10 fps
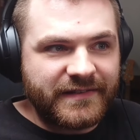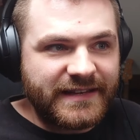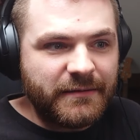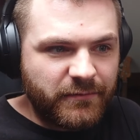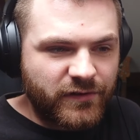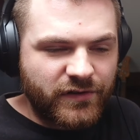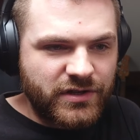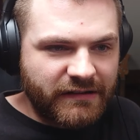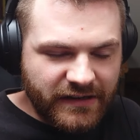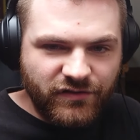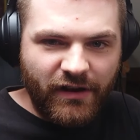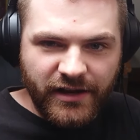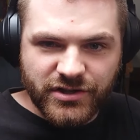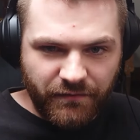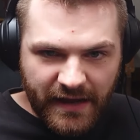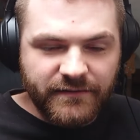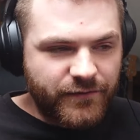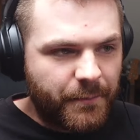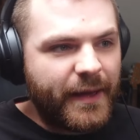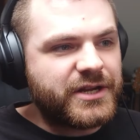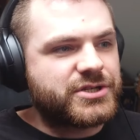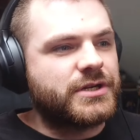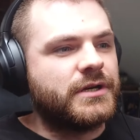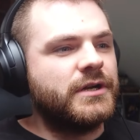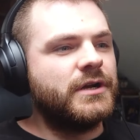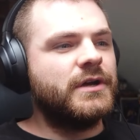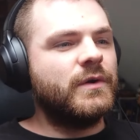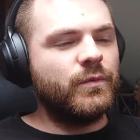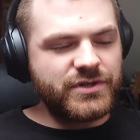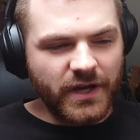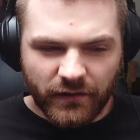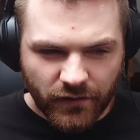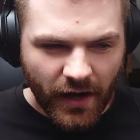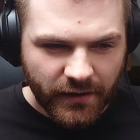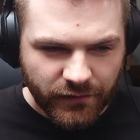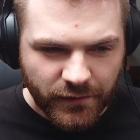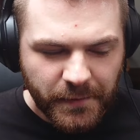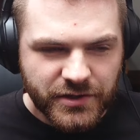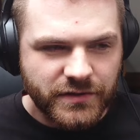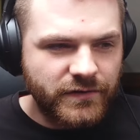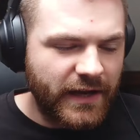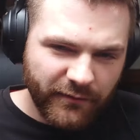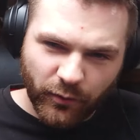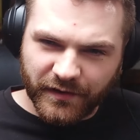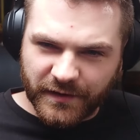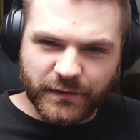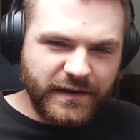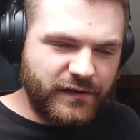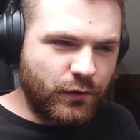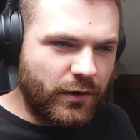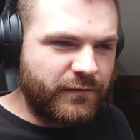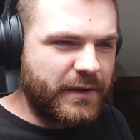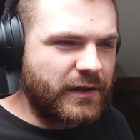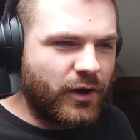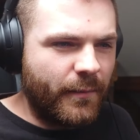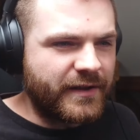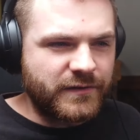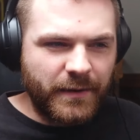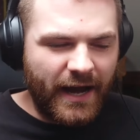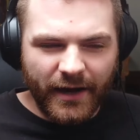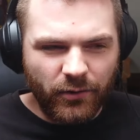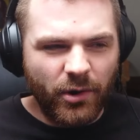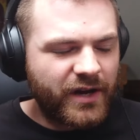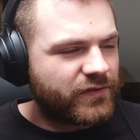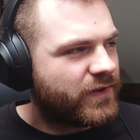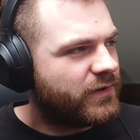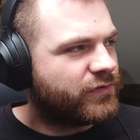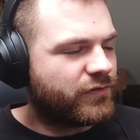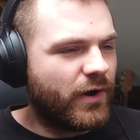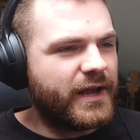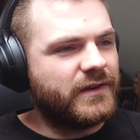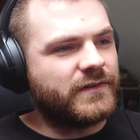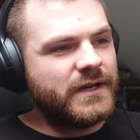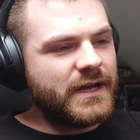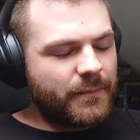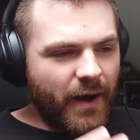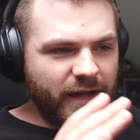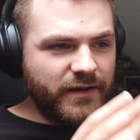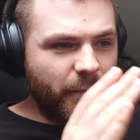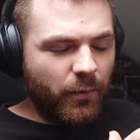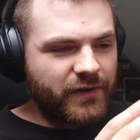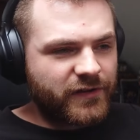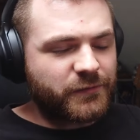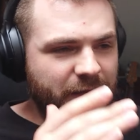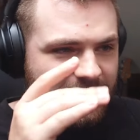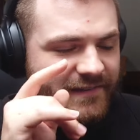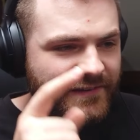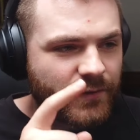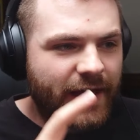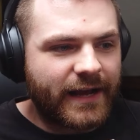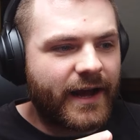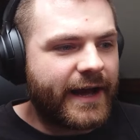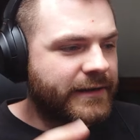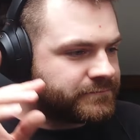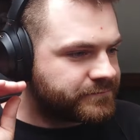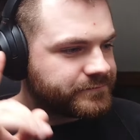It's deemed as an exchange of information, which is kind of suspicious. And everyone seems to disagree with me in the comments, but I don't know, I just find it strange. My number one suspect is still that guy.